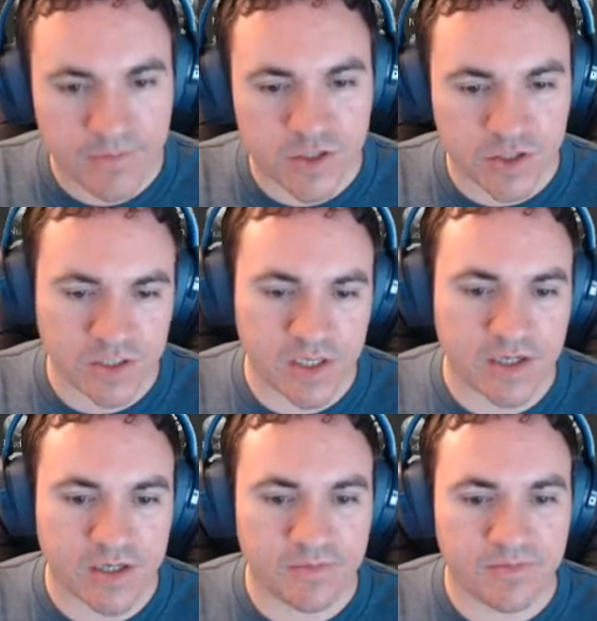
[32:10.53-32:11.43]
just
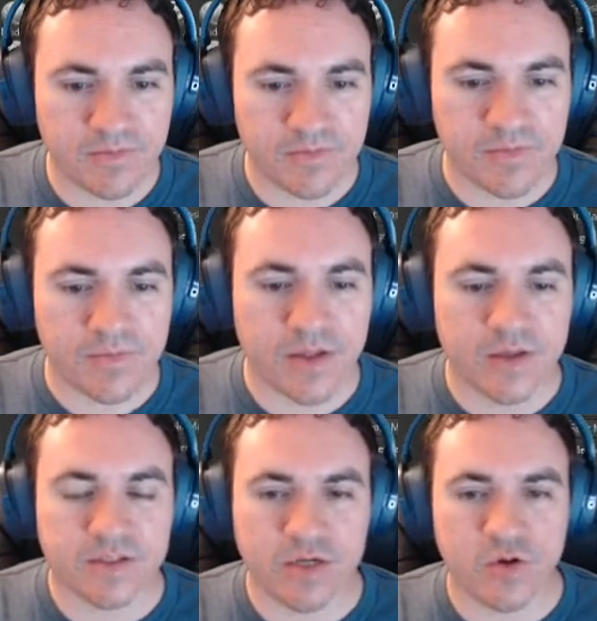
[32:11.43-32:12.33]
select it.
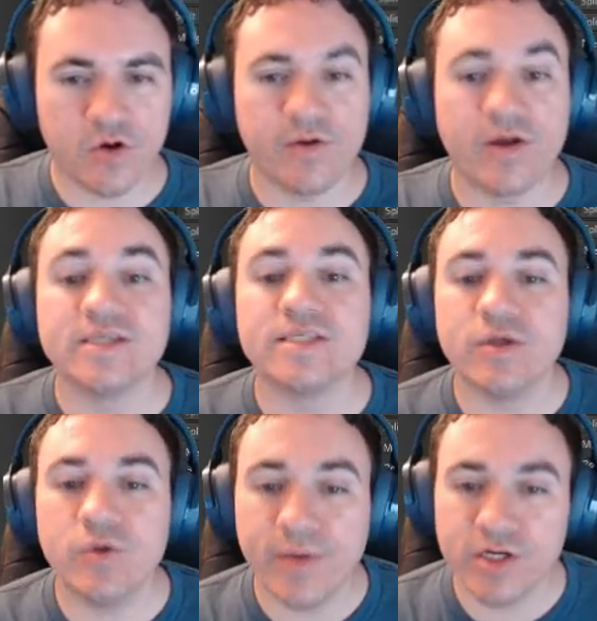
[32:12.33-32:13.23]
Z
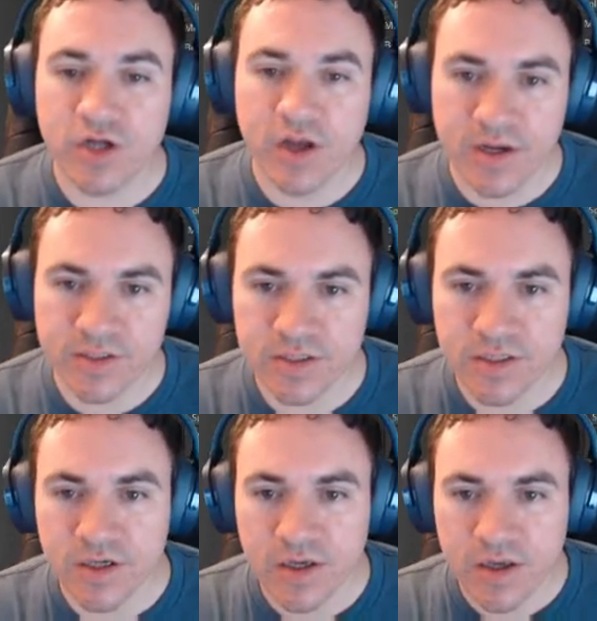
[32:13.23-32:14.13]
Remeasure Guides.
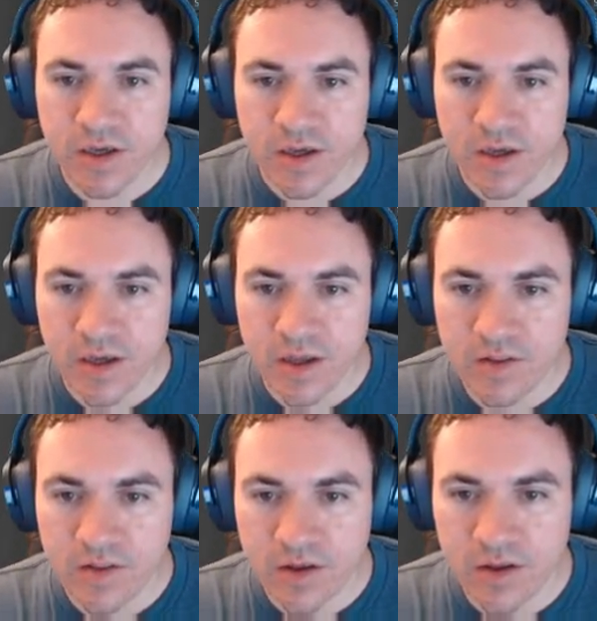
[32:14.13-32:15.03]
And
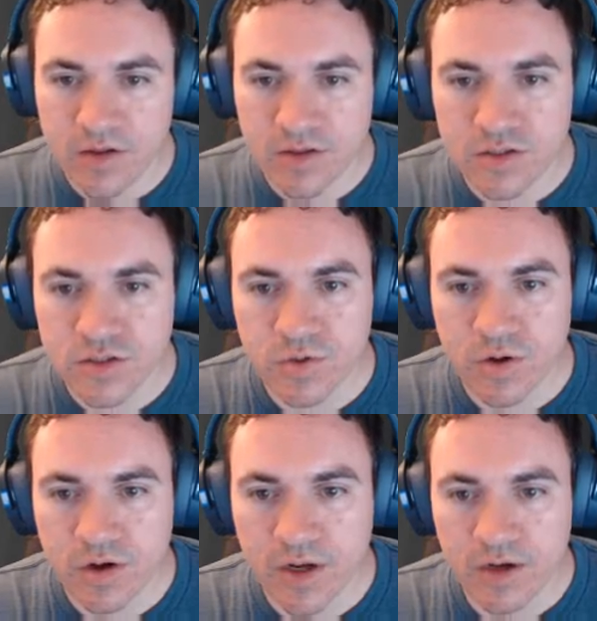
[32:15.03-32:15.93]
then
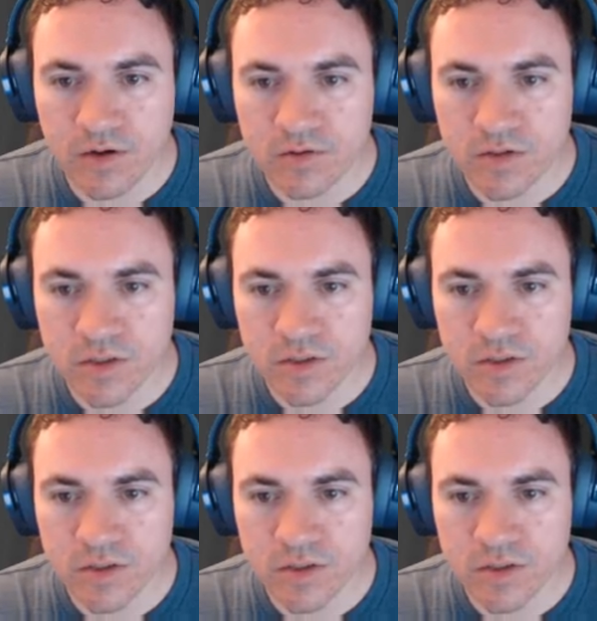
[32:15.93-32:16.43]
draw it out.